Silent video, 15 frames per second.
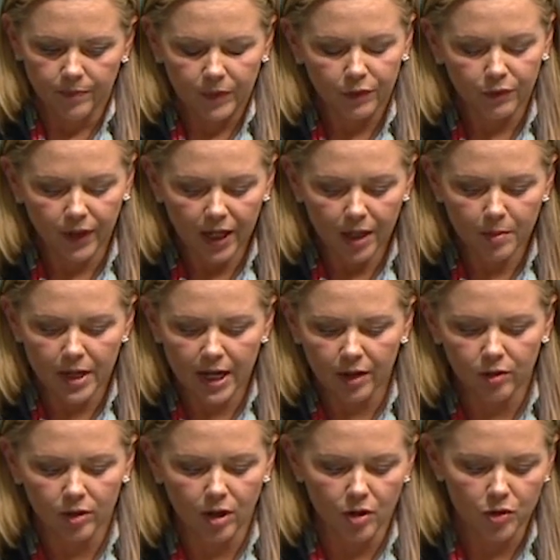Farm and
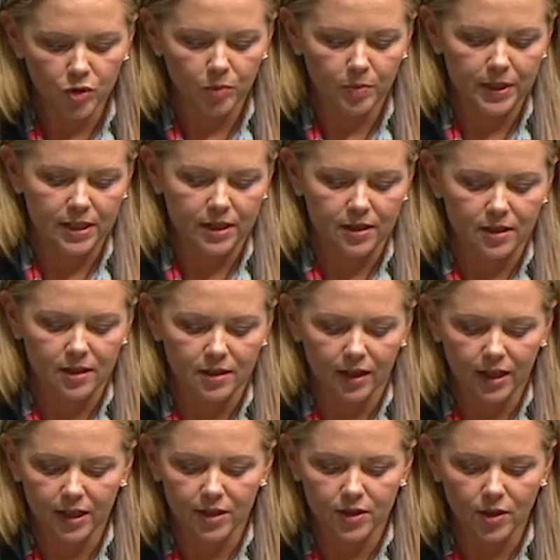agricultural businesses
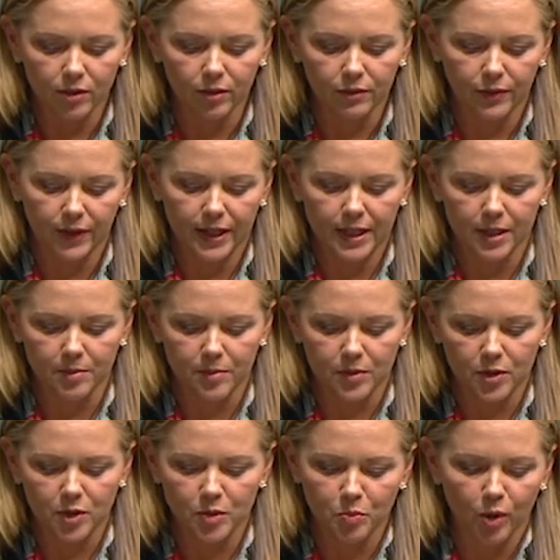like Gazzola Farms,
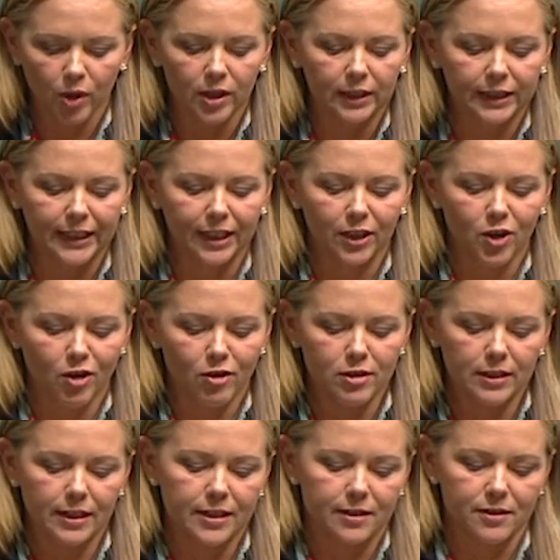whose broccoli and cos
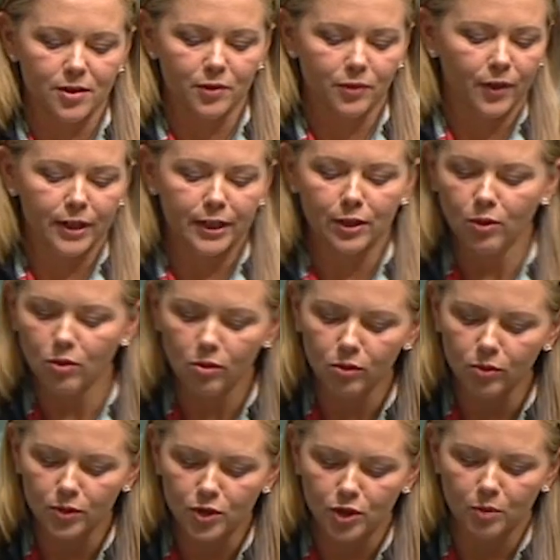lettuce you'll find in all
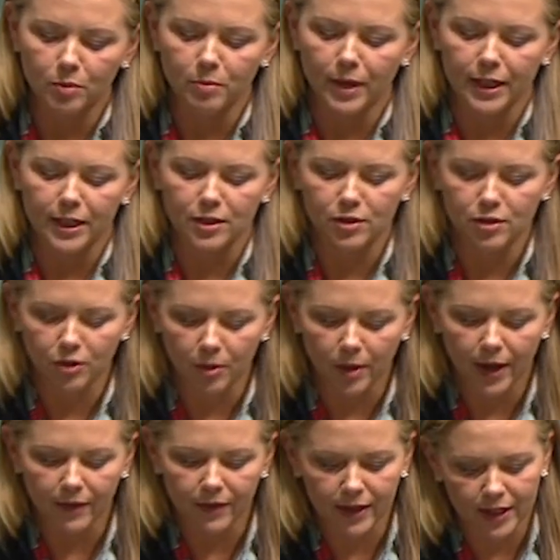good supermarkets
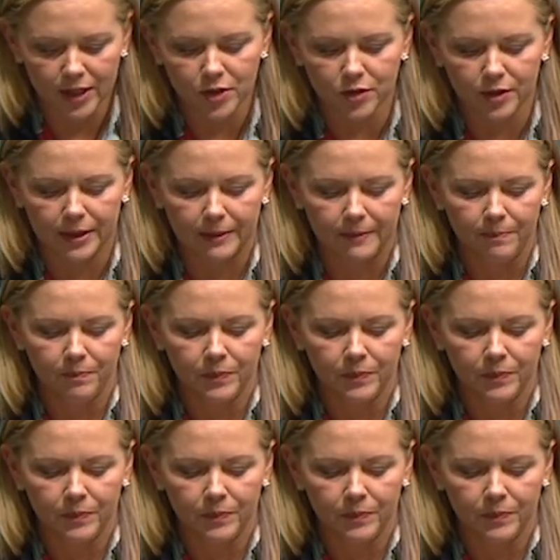throughout the country,